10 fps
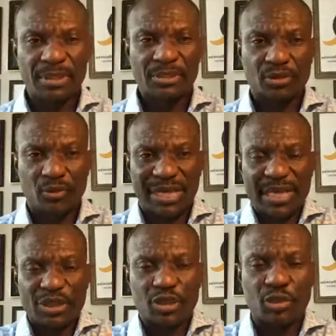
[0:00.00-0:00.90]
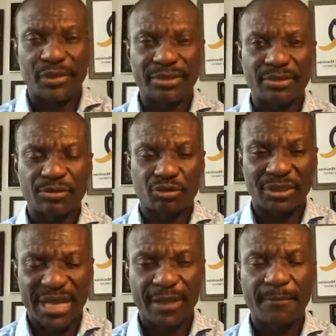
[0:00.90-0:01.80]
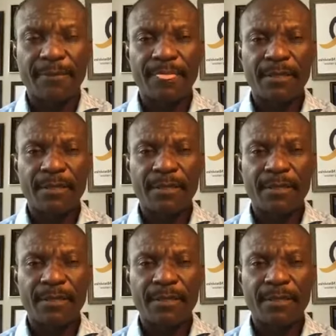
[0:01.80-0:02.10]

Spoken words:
so we can show it today.